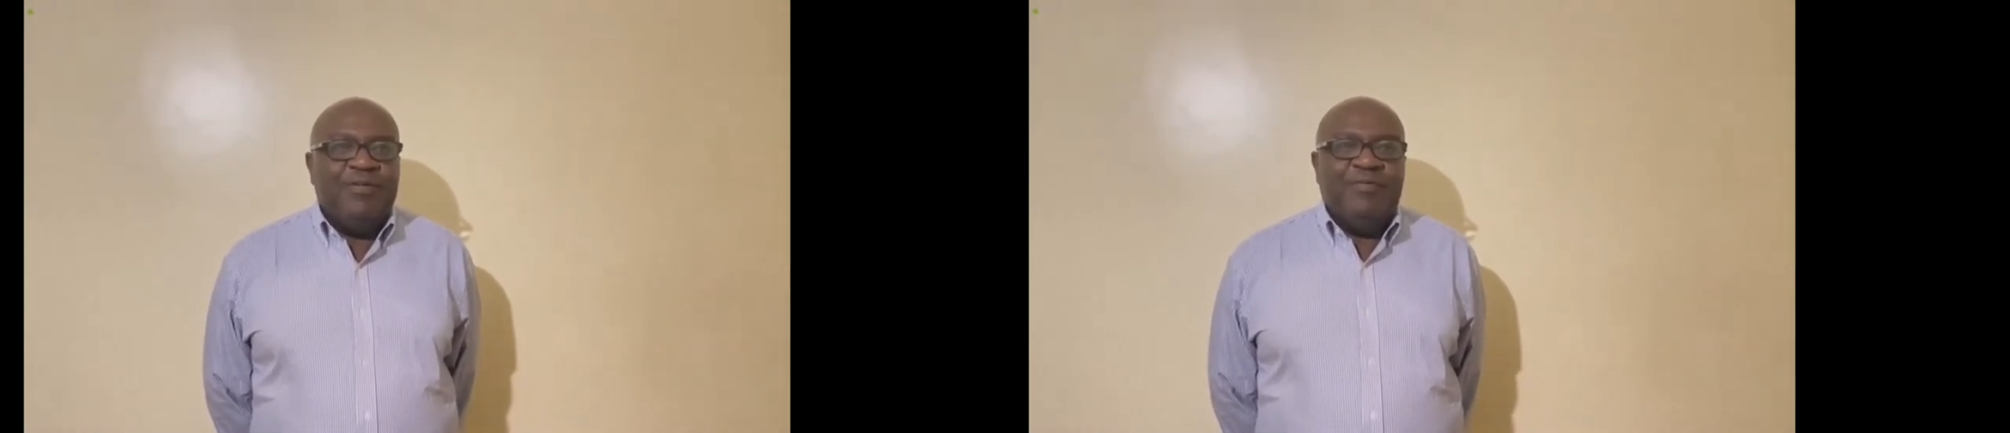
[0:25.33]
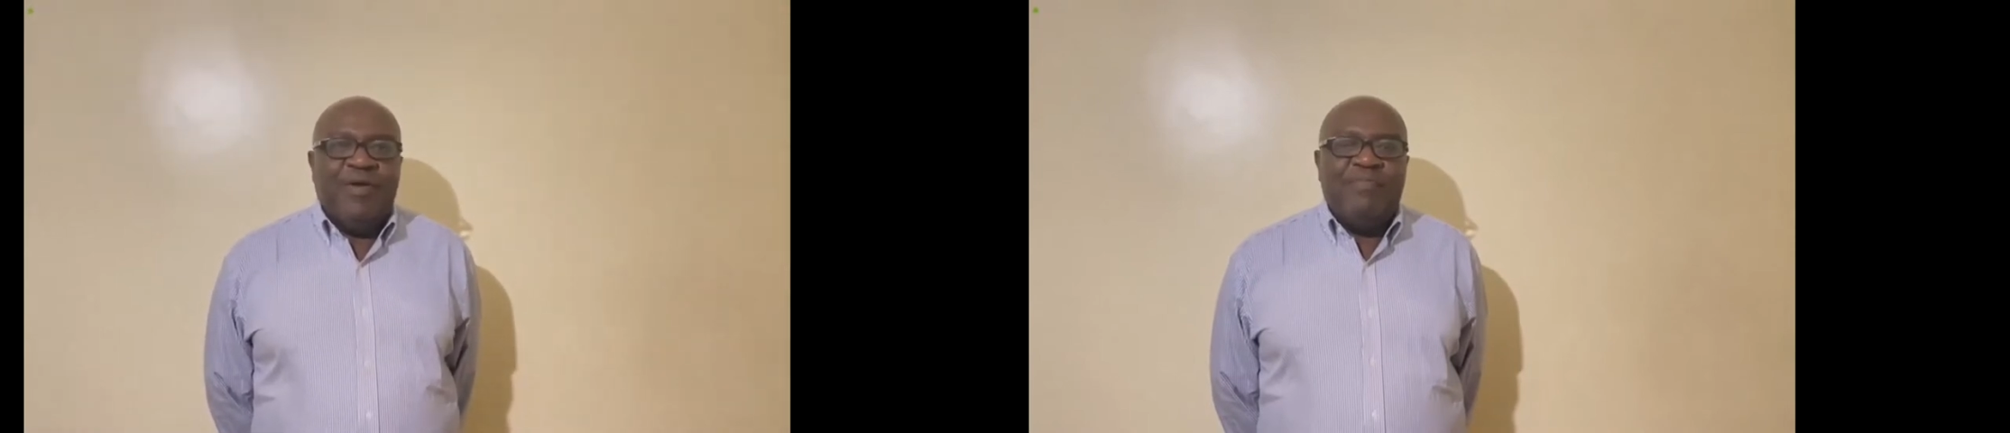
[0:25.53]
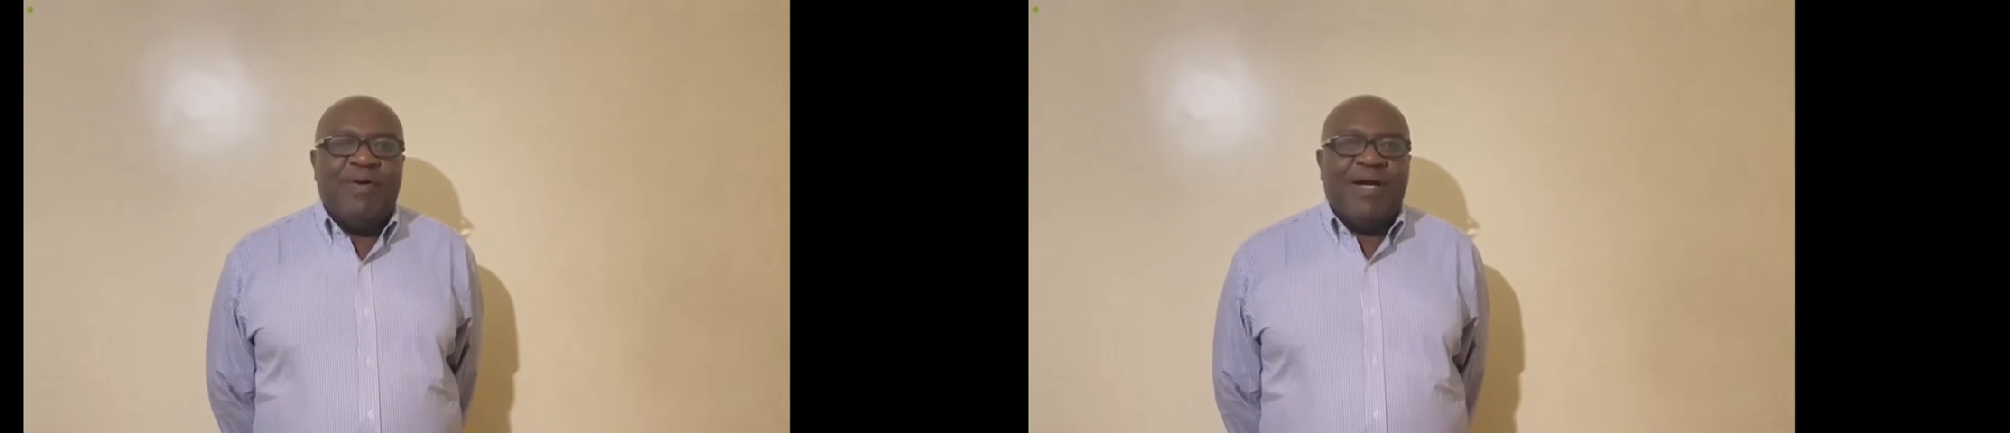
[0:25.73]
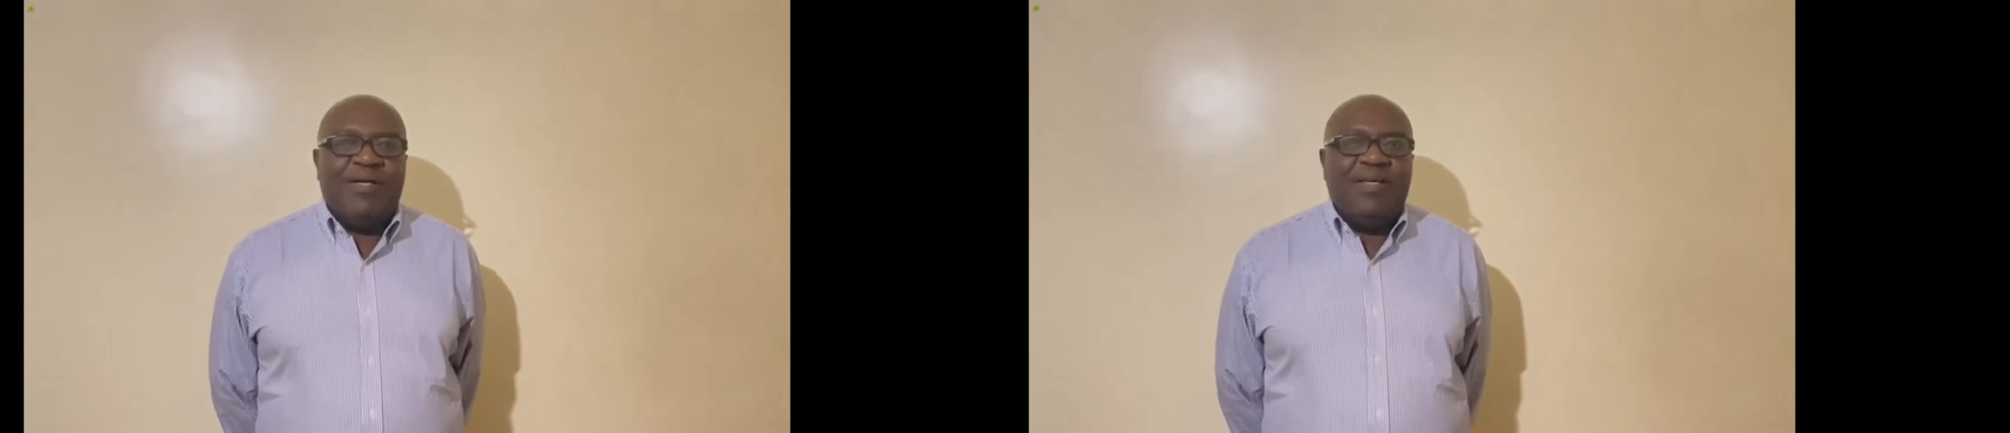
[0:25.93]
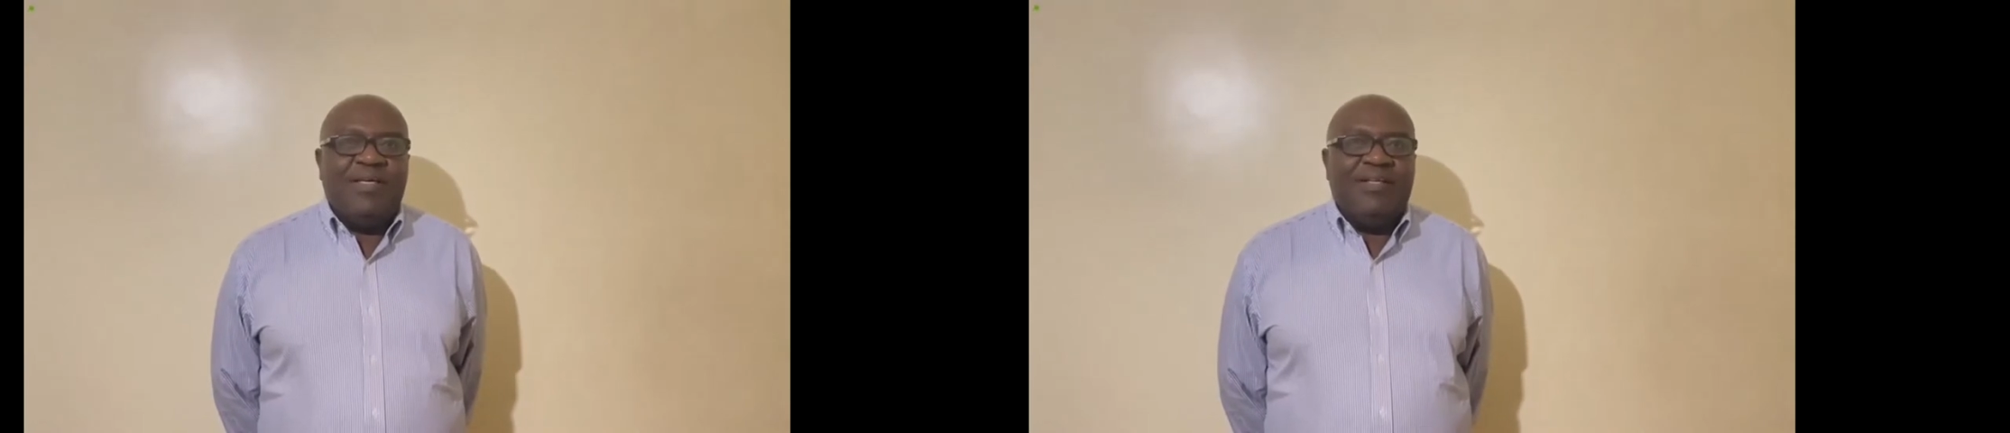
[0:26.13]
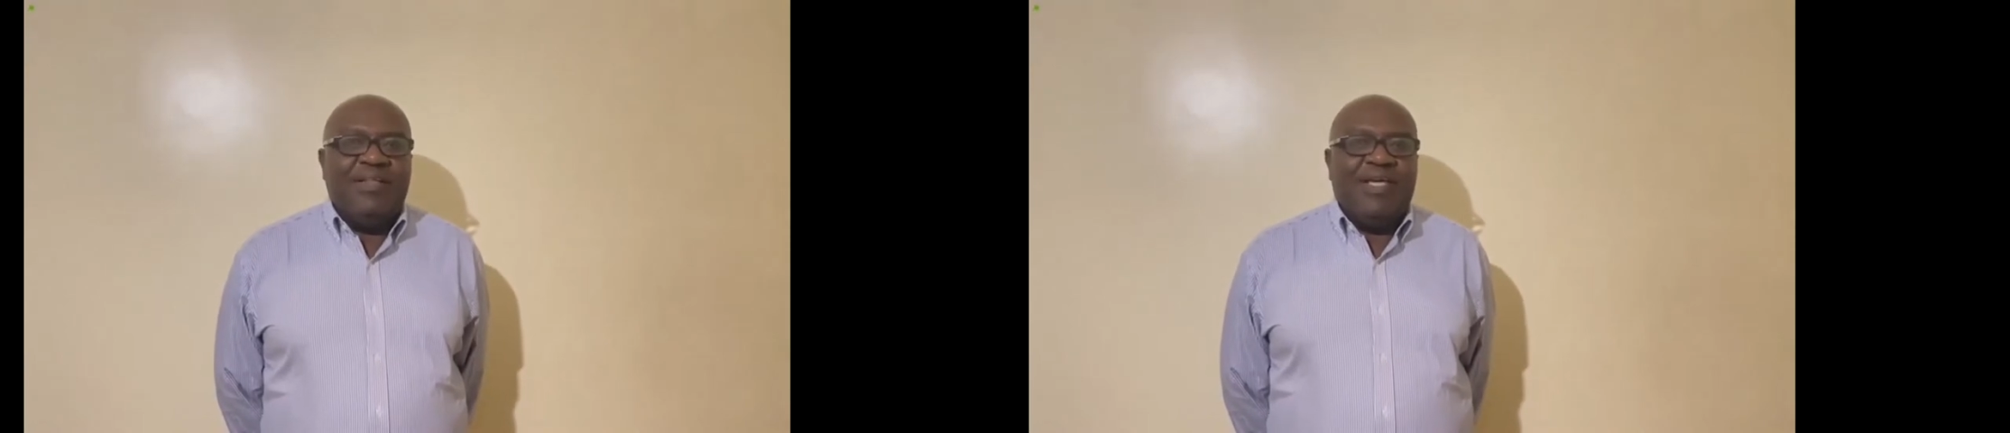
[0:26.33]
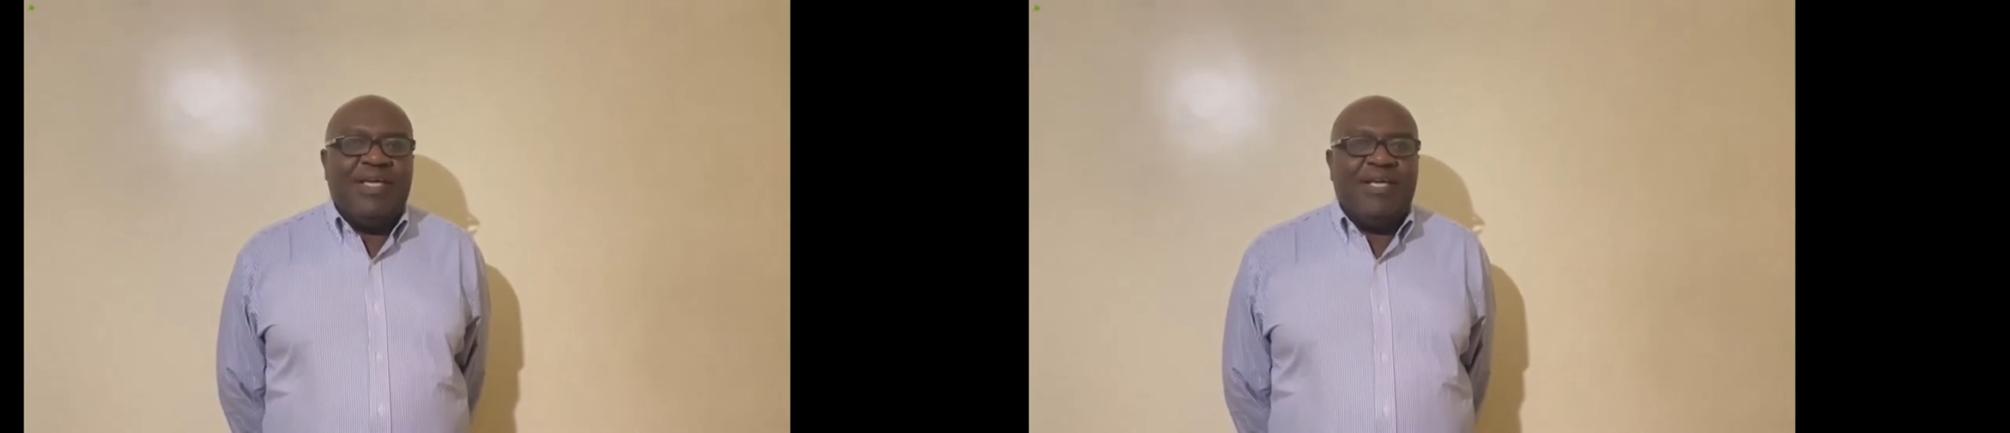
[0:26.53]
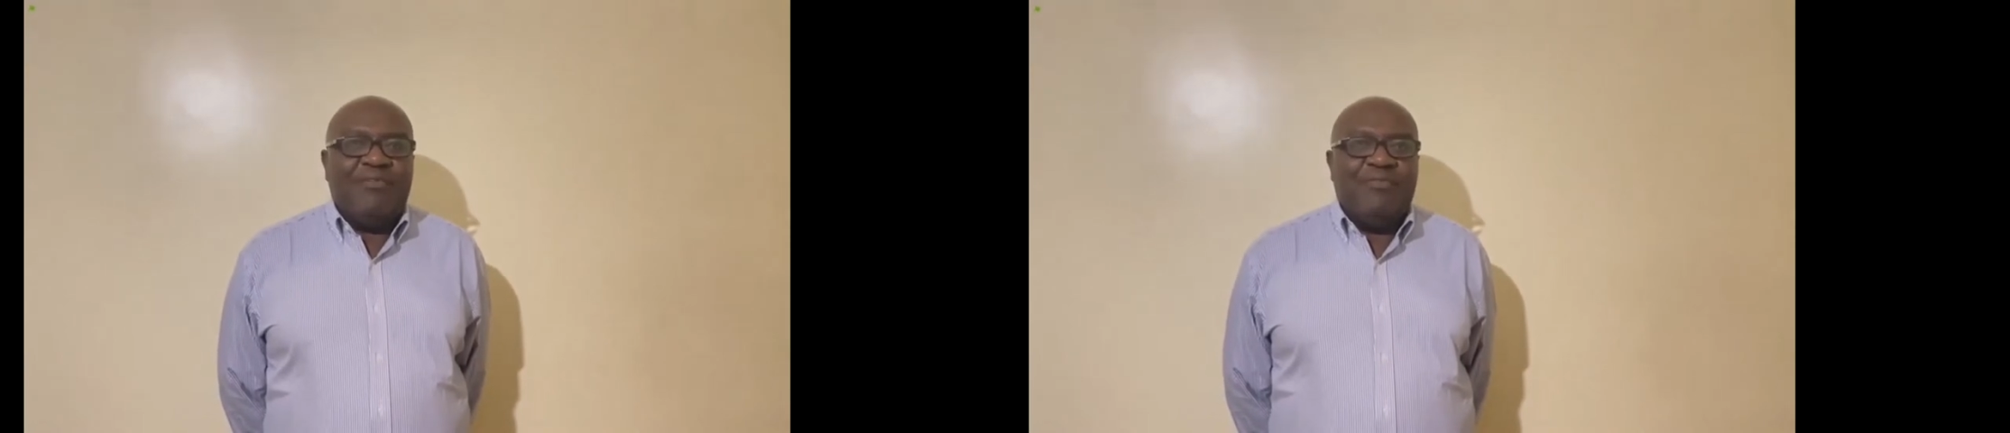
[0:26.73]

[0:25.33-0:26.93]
way back in the year